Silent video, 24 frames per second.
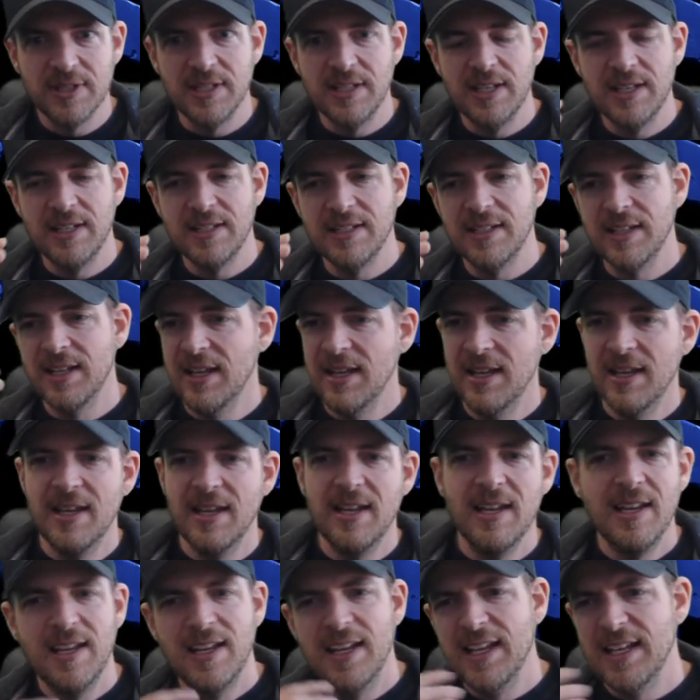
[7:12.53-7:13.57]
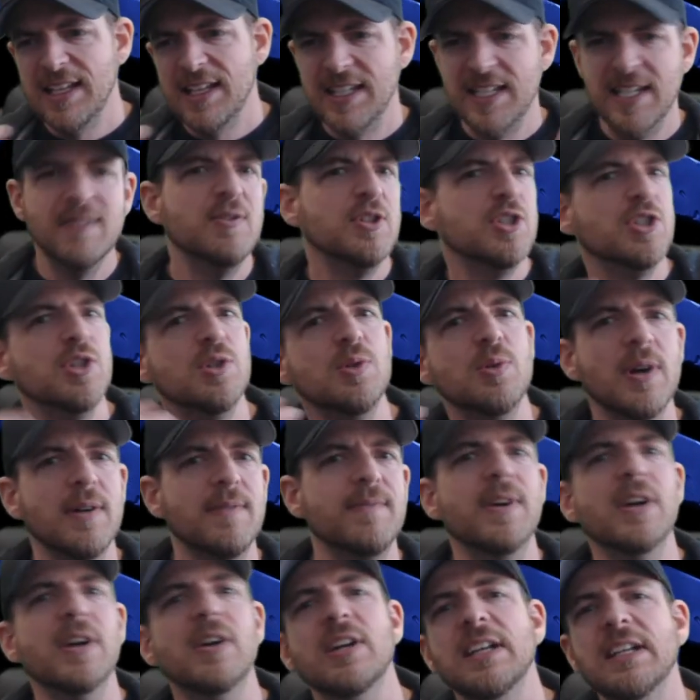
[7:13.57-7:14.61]
It gives you a
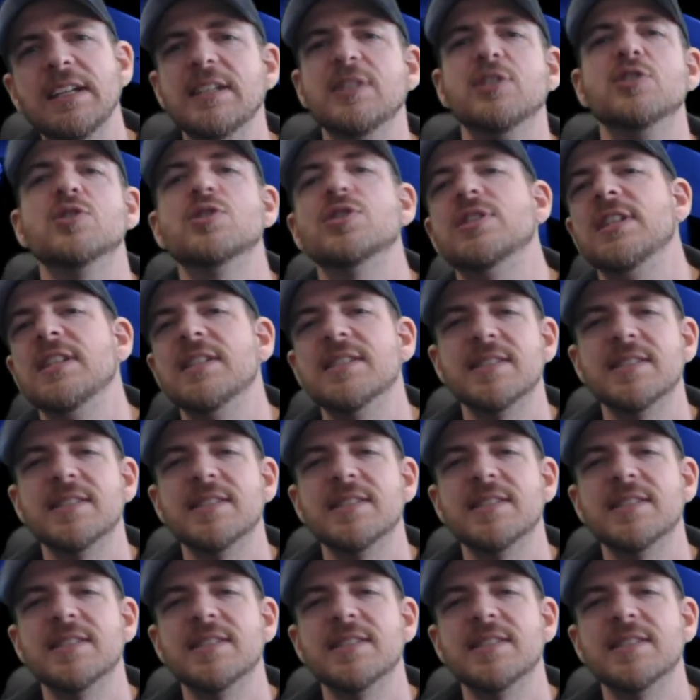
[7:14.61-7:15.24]
very interesting